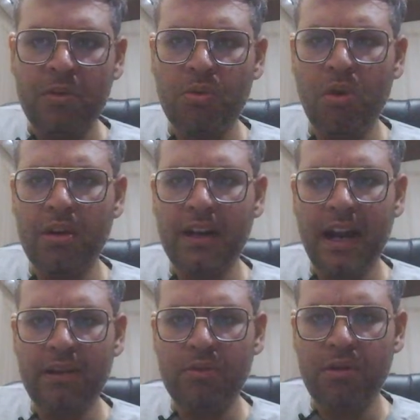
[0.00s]
Not
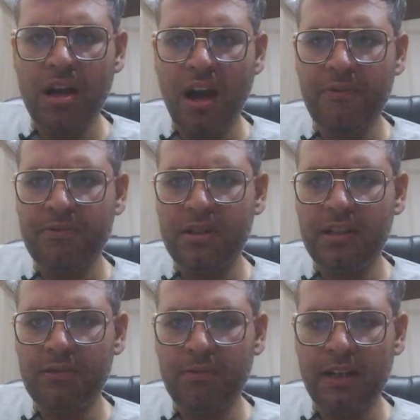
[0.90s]
that good after
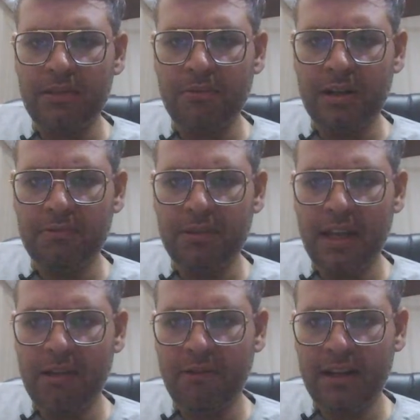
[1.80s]
this. Wait,
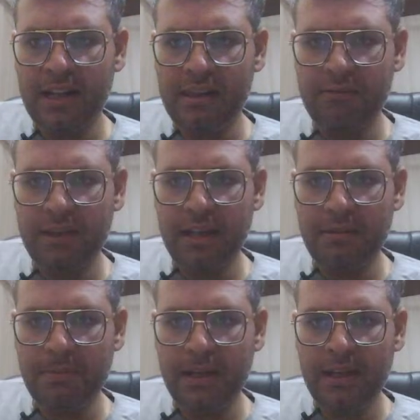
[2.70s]
what else we
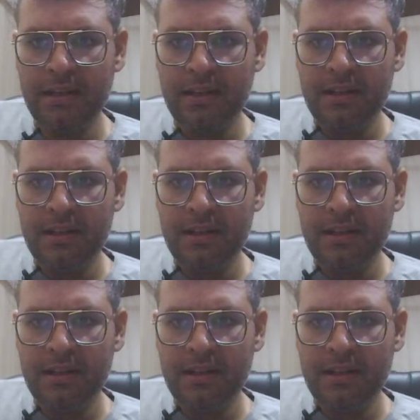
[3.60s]
can play?